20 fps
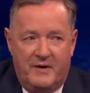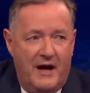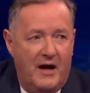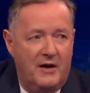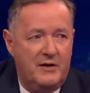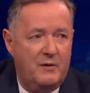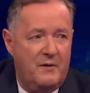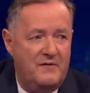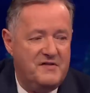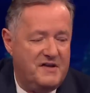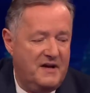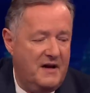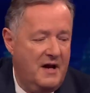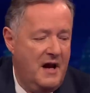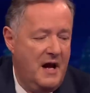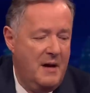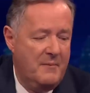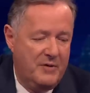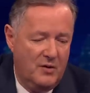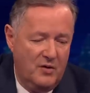Ronaldo, obviously,
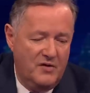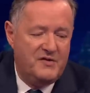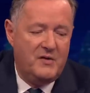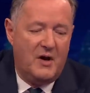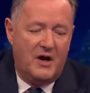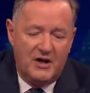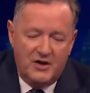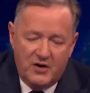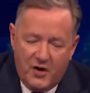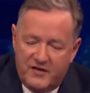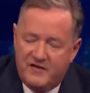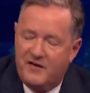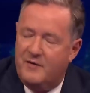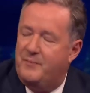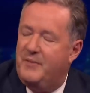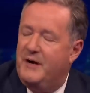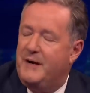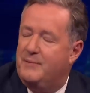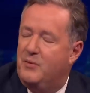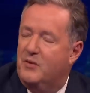but also a lot
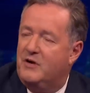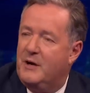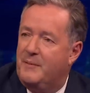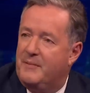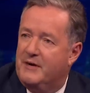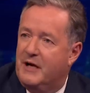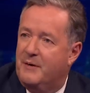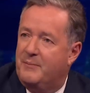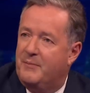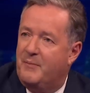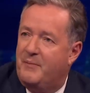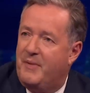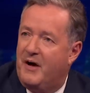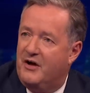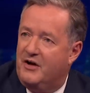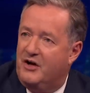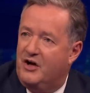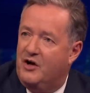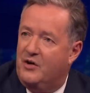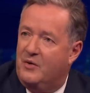of people coming up
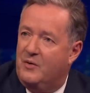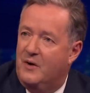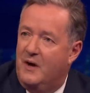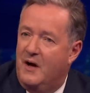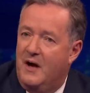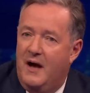about you.